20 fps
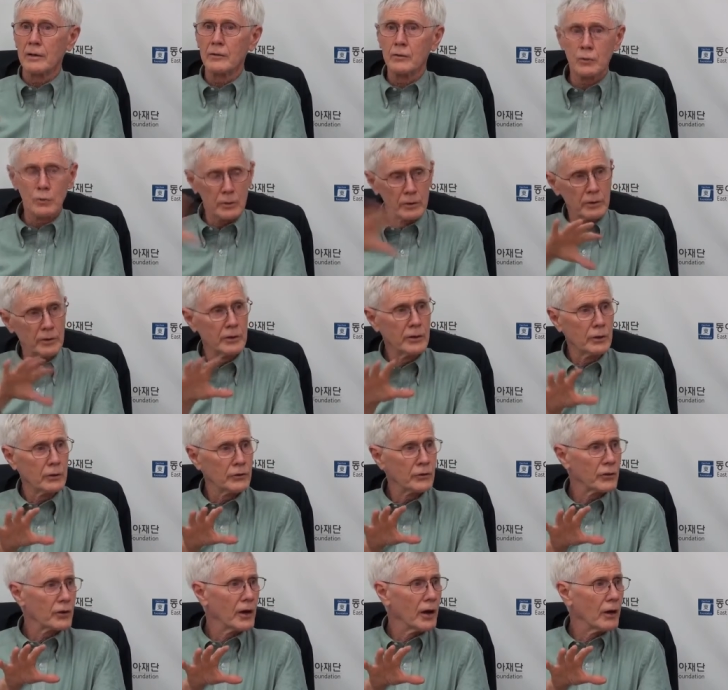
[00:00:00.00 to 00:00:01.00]
200
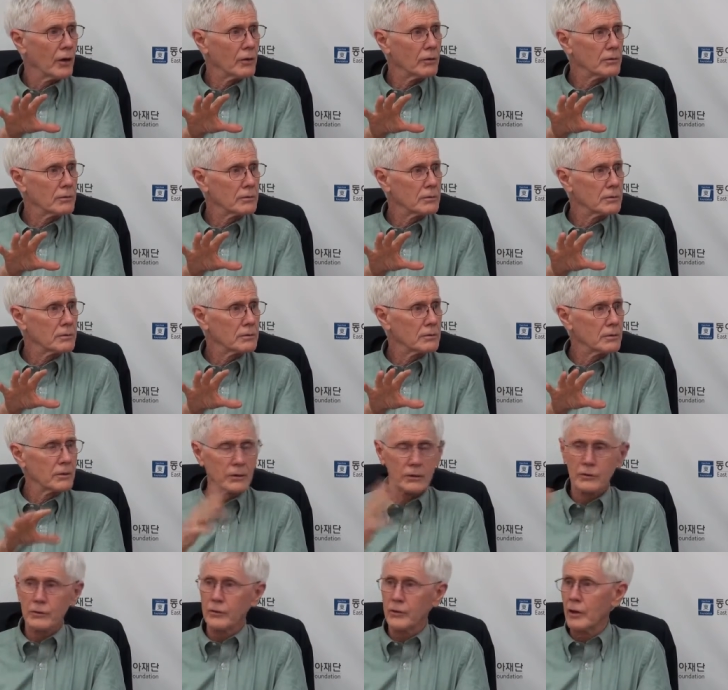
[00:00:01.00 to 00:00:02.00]
years ago
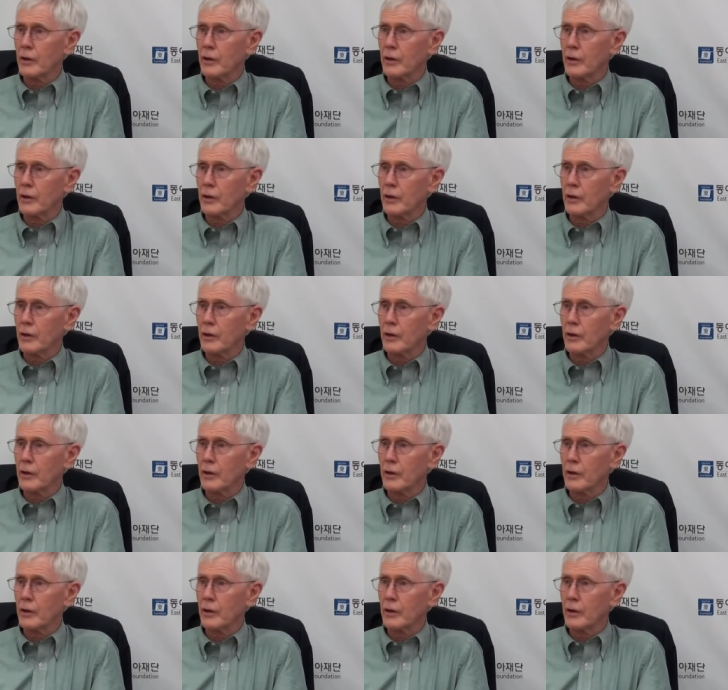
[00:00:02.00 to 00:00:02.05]
this